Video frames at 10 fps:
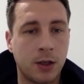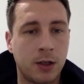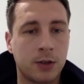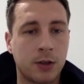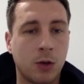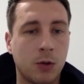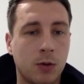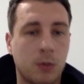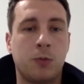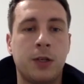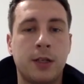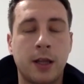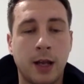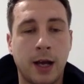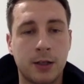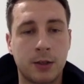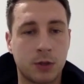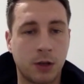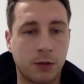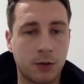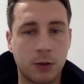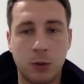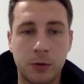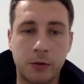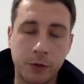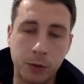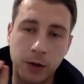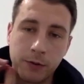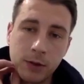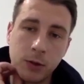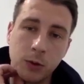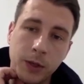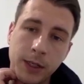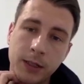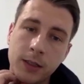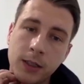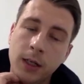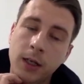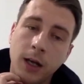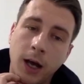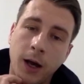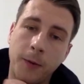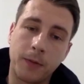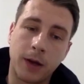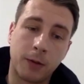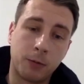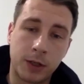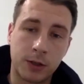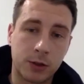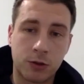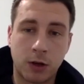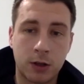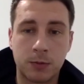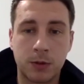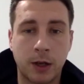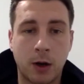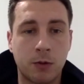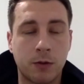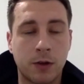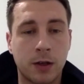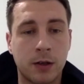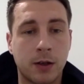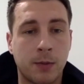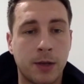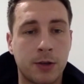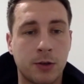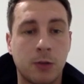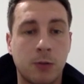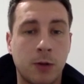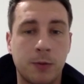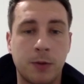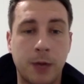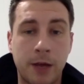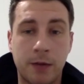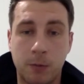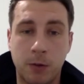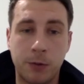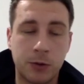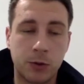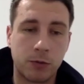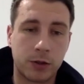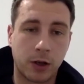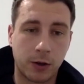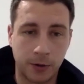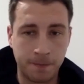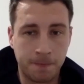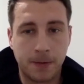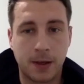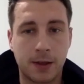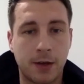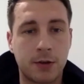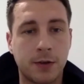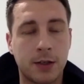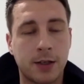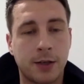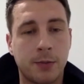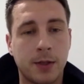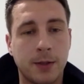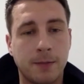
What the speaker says: So we set the lads some stuff to do, and we review it every 2 weeks. And we can just trust them to get on with it and make sure that if and when we do return, they're as fit as they can be.